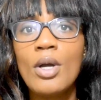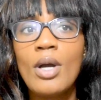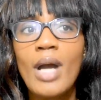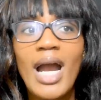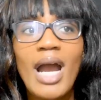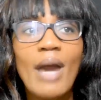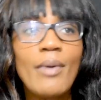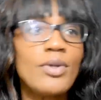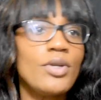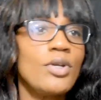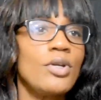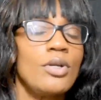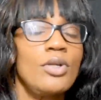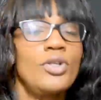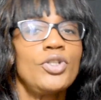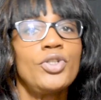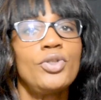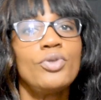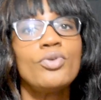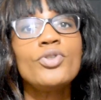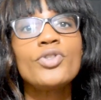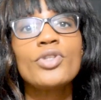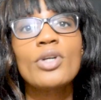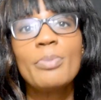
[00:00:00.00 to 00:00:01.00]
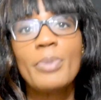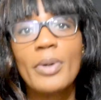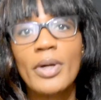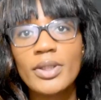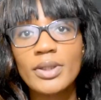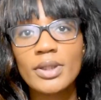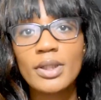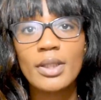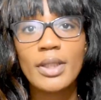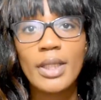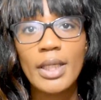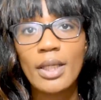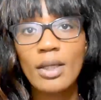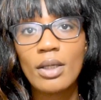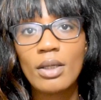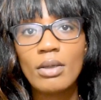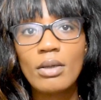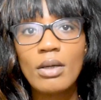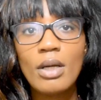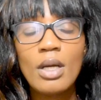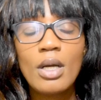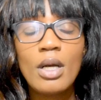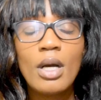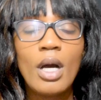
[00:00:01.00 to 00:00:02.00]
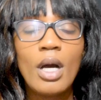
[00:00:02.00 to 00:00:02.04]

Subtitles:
How are you going to choose your personnel?